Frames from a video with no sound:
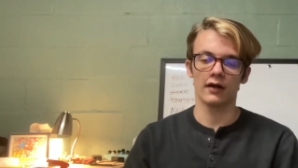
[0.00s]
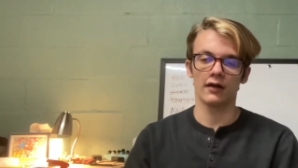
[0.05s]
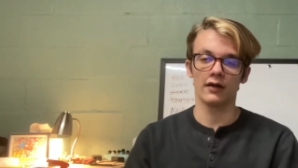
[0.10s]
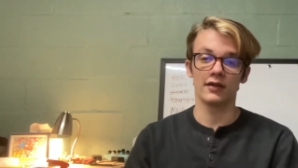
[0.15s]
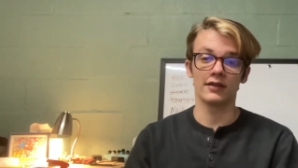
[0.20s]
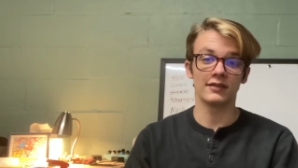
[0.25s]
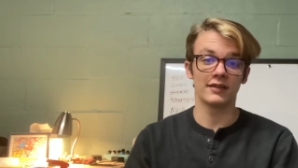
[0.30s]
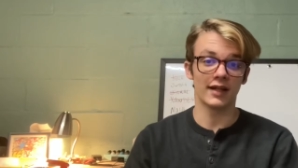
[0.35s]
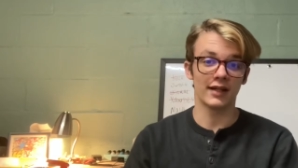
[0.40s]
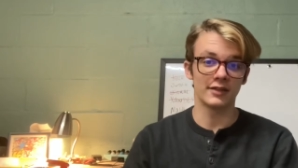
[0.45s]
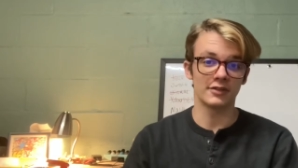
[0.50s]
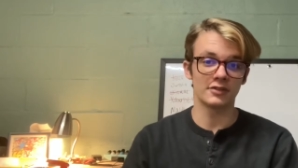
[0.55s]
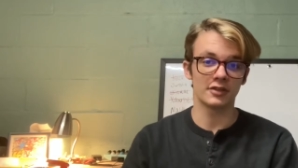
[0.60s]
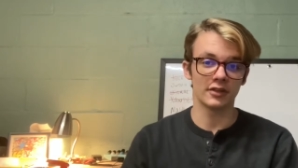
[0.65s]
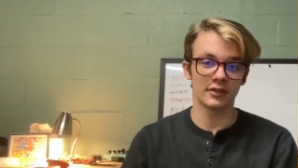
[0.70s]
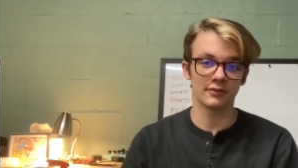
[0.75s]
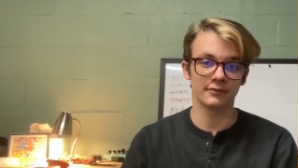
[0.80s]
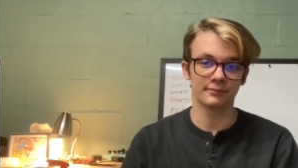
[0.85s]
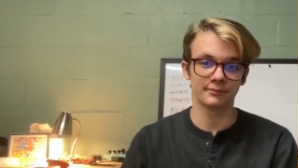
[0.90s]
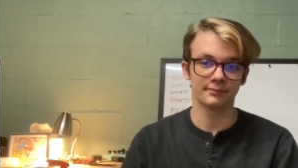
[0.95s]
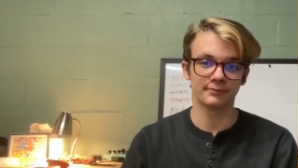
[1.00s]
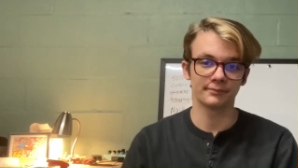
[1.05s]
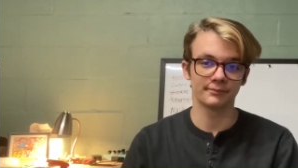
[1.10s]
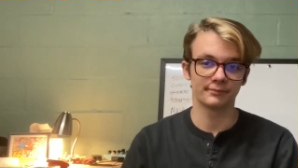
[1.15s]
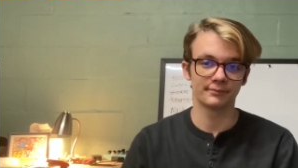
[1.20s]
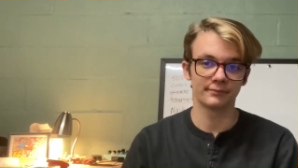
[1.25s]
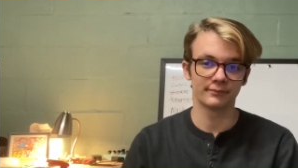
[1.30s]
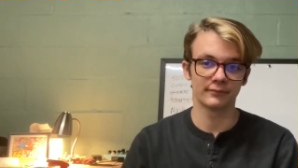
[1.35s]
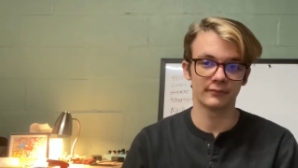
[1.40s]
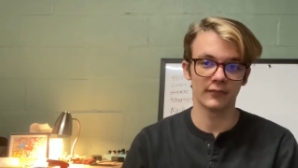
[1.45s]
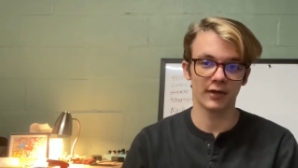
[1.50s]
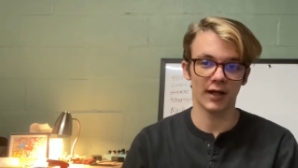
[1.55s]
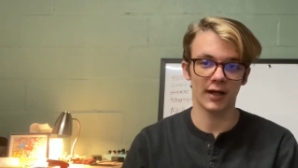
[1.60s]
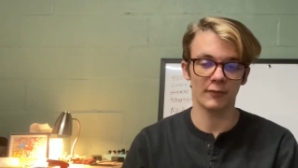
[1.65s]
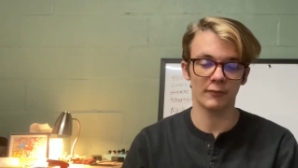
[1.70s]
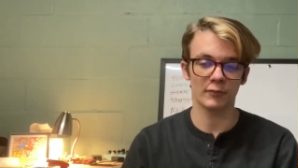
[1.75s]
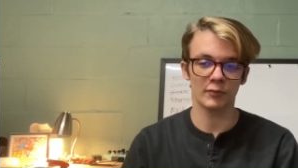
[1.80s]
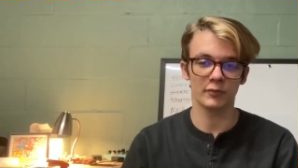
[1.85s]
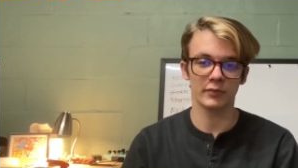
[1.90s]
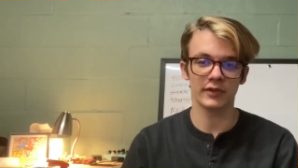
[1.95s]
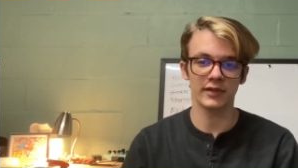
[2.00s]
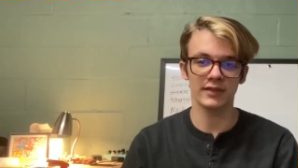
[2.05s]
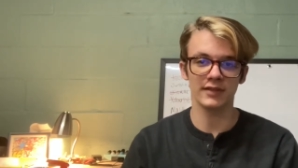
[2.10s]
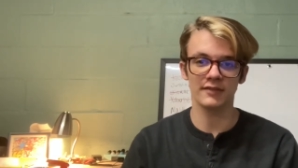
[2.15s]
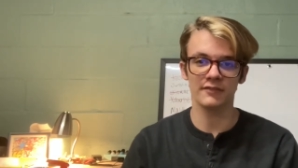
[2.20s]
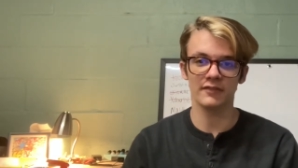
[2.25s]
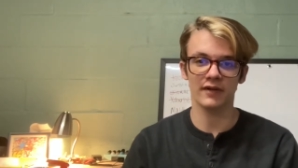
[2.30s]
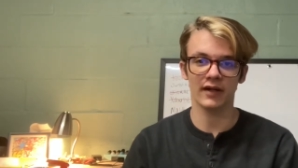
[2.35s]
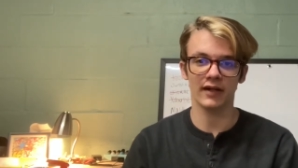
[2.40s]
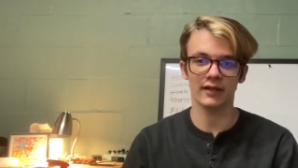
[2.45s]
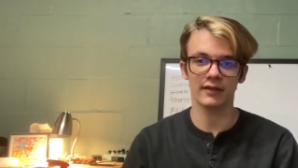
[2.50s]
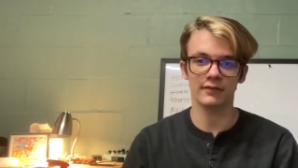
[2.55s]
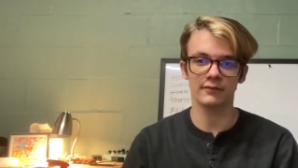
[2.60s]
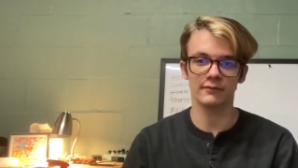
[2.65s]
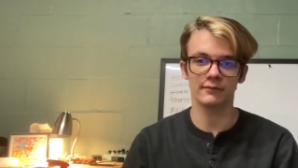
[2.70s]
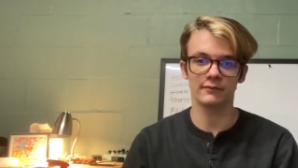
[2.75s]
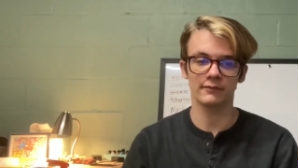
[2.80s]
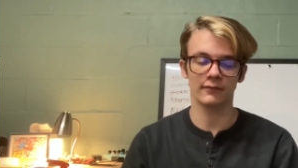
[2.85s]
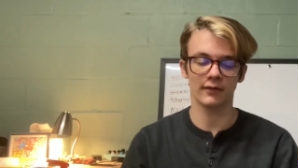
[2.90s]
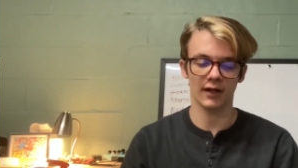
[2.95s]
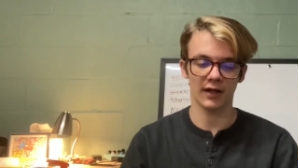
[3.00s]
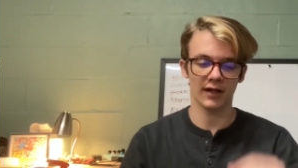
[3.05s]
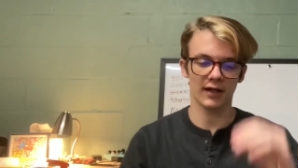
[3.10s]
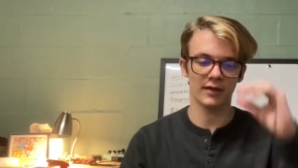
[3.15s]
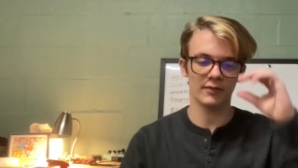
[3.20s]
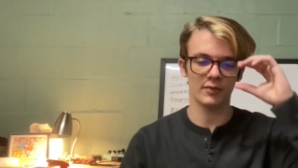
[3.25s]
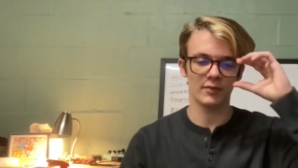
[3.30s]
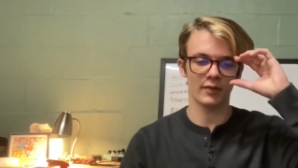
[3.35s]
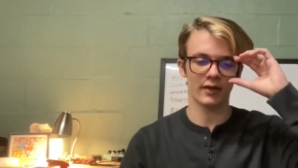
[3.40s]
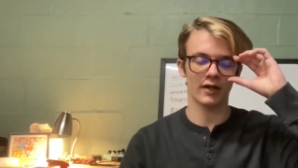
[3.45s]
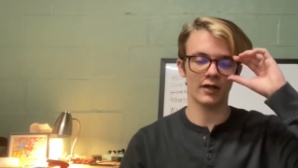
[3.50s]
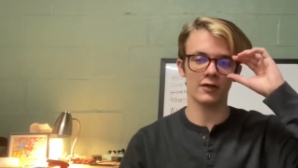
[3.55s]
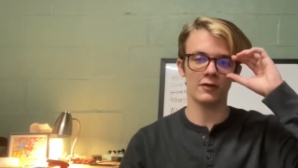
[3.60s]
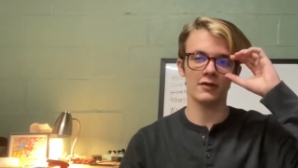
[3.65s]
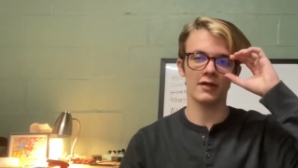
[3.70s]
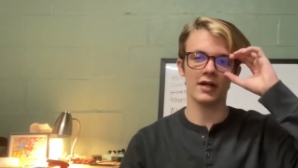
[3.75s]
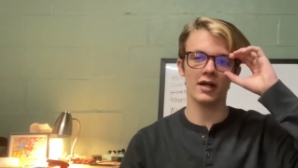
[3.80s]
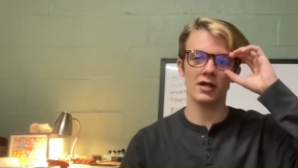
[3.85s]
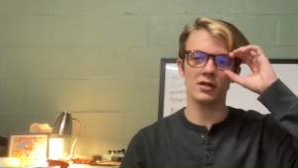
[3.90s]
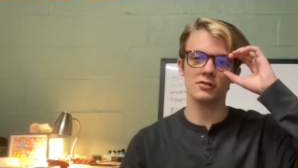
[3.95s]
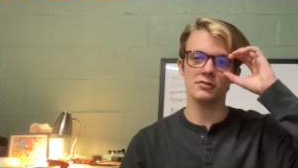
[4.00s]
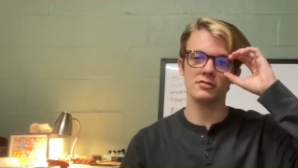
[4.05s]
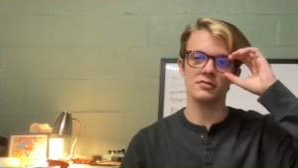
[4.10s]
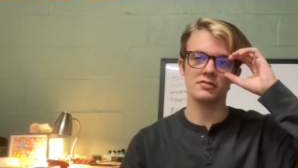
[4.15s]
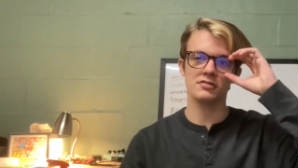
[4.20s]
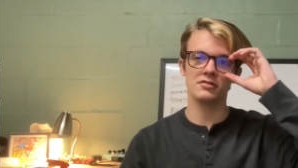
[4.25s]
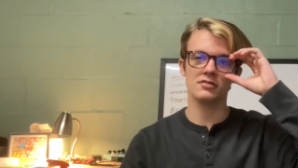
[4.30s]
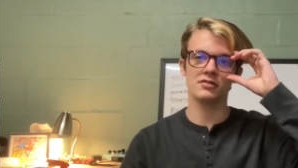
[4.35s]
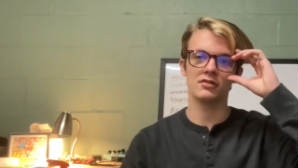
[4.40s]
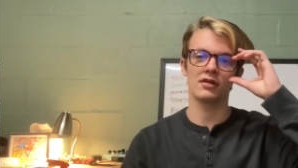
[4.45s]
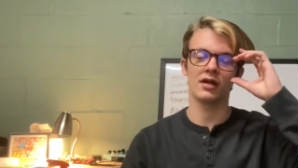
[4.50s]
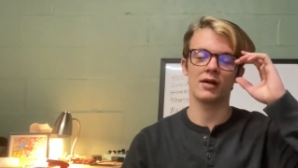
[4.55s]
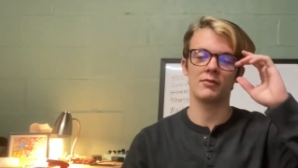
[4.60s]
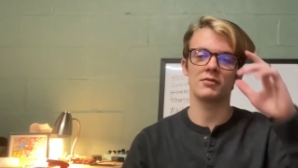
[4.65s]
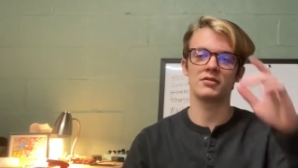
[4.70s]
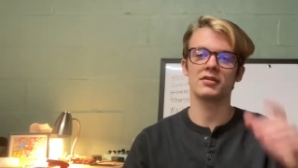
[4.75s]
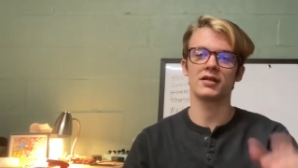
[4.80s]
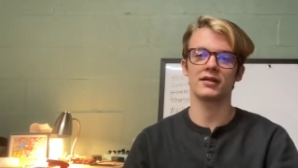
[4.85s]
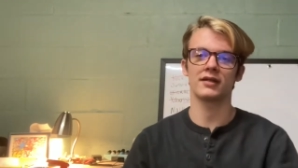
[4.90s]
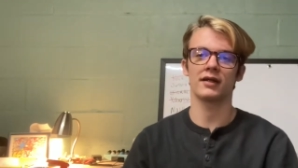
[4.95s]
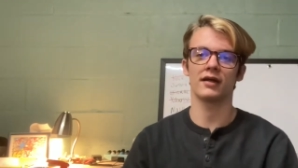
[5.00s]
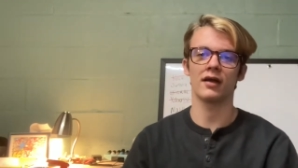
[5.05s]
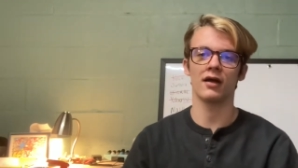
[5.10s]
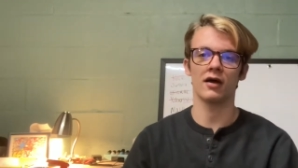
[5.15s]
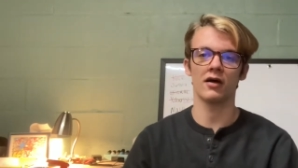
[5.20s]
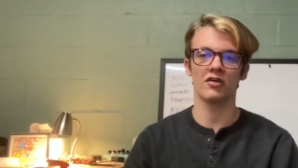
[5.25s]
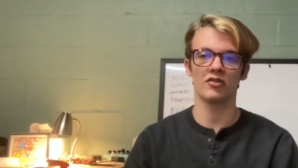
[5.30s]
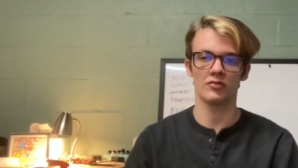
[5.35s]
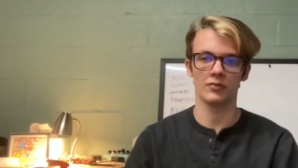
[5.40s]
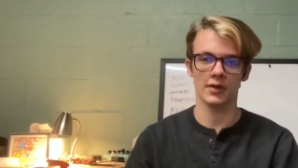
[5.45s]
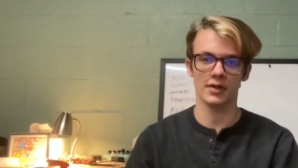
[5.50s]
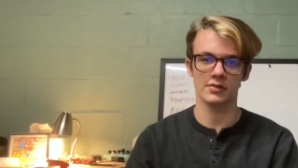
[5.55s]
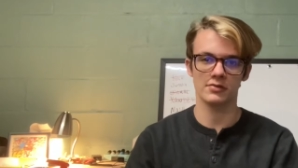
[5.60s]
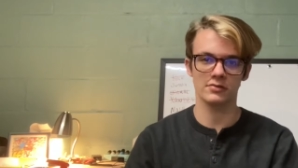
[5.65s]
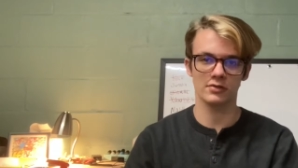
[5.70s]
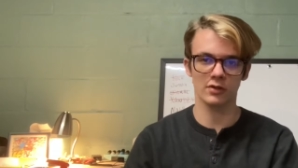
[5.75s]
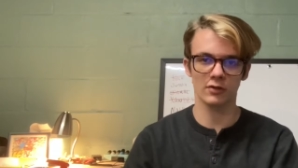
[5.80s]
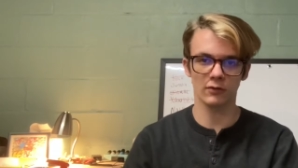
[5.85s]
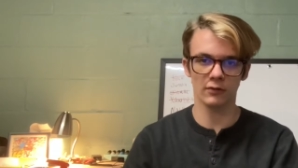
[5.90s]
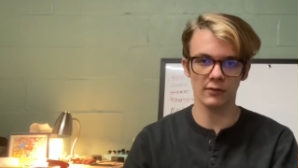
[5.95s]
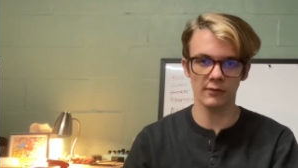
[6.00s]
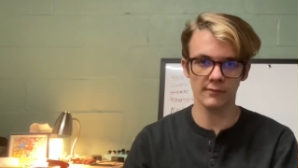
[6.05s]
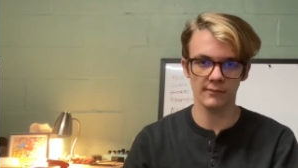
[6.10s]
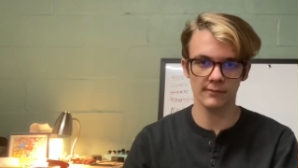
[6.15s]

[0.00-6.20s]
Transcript: danger. I'm completely fine. I'm in my own house. I'm attending all of my school.